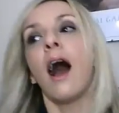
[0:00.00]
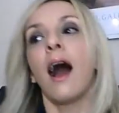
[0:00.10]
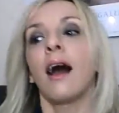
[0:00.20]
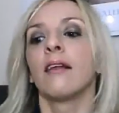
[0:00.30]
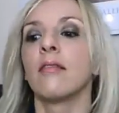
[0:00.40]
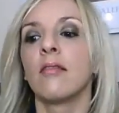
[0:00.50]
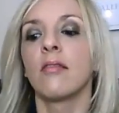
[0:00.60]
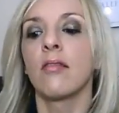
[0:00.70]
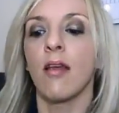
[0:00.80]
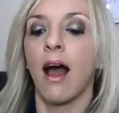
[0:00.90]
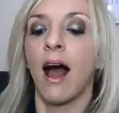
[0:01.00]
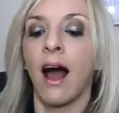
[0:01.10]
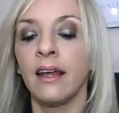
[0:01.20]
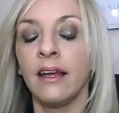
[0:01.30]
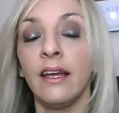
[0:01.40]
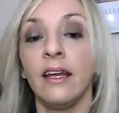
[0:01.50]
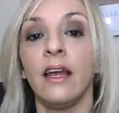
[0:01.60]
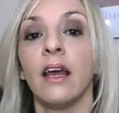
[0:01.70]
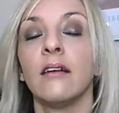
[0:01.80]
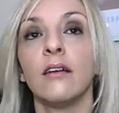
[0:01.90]
And
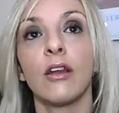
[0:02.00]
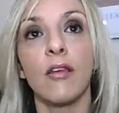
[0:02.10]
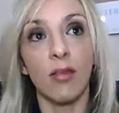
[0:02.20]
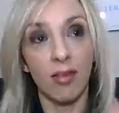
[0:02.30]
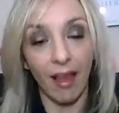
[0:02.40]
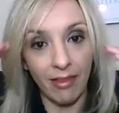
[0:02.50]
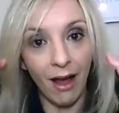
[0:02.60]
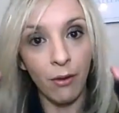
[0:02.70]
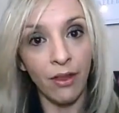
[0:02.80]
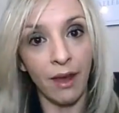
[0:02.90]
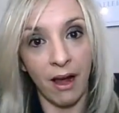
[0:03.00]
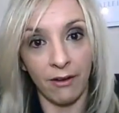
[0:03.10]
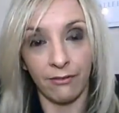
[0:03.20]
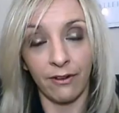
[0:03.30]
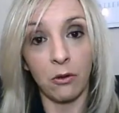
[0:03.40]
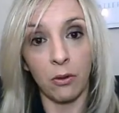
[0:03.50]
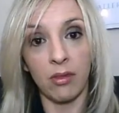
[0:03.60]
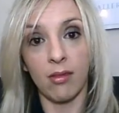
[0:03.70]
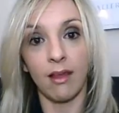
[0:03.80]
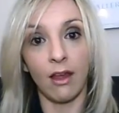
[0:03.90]
I send out there my
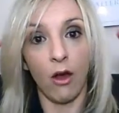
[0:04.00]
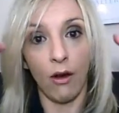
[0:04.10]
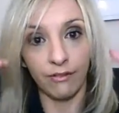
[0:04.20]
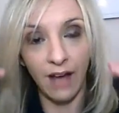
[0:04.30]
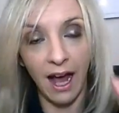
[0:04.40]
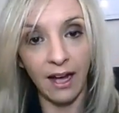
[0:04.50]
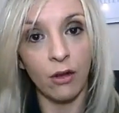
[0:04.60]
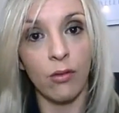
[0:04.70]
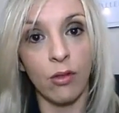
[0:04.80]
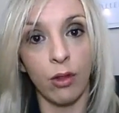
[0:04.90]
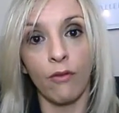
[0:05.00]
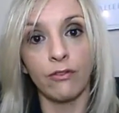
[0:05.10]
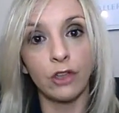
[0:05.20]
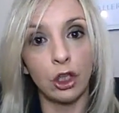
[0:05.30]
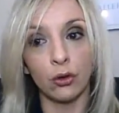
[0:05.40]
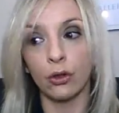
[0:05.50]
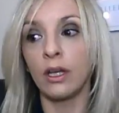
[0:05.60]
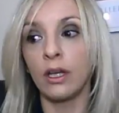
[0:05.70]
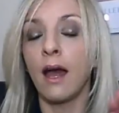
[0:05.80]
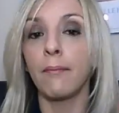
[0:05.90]
frequency of kindness, love, joy,
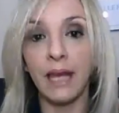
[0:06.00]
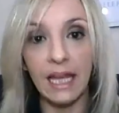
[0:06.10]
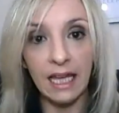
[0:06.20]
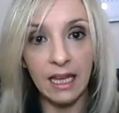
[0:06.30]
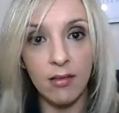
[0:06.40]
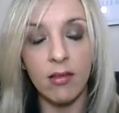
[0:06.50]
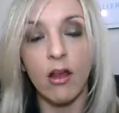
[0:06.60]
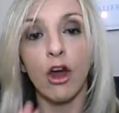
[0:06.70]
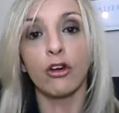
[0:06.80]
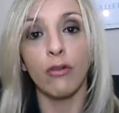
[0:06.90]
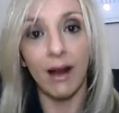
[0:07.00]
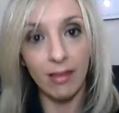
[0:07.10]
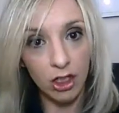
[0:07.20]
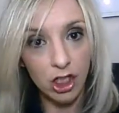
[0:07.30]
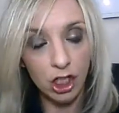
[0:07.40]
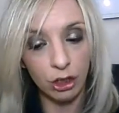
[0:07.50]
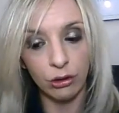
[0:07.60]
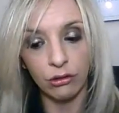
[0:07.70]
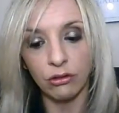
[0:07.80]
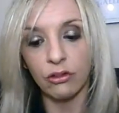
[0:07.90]
peace,
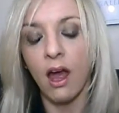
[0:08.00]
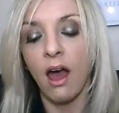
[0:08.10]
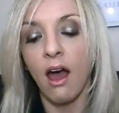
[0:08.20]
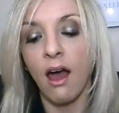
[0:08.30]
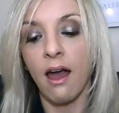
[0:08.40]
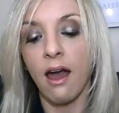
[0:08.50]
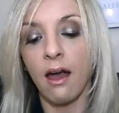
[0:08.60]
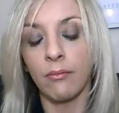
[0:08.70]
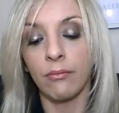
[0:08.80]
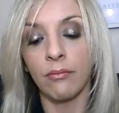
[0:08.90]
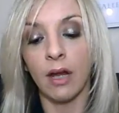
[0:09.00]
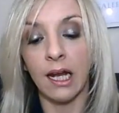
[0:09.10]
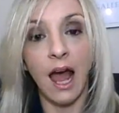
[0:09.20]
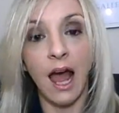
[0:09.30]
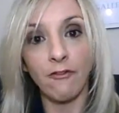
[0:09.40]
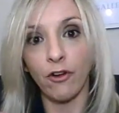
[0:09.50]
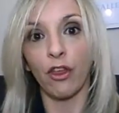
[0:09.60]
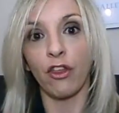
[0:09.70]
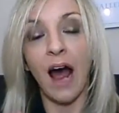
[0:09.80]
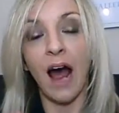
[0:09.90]
gratitude, um, and
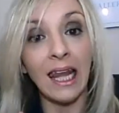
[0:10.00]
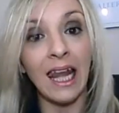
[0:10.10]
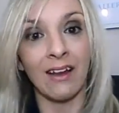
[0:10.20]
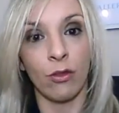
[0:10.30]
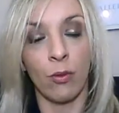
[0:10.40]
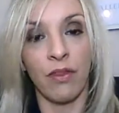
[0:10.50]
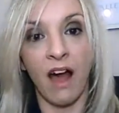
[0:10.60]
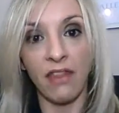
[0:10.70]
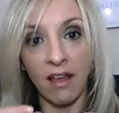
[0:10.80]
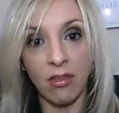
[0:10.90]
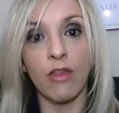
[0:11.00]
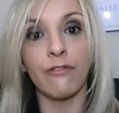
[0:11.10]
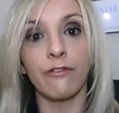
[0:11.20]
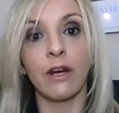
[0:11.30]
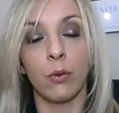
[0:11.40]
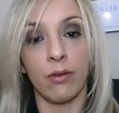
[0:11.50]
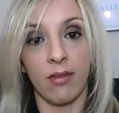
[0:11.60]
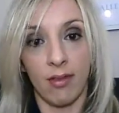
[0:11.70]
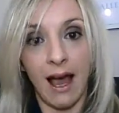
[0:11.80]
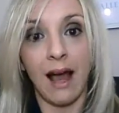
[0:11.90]
everything that aligns with that. That's the
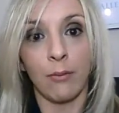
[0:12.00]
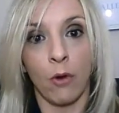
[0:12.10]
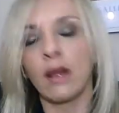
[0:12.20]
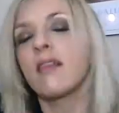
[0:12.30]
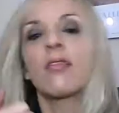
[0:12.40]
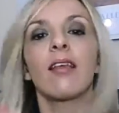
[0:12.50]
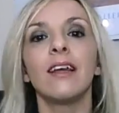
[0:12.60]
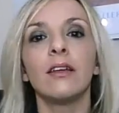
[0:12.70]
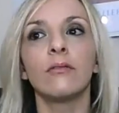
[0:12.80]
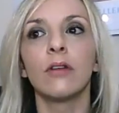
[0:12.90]
frequency I'm on. It's like,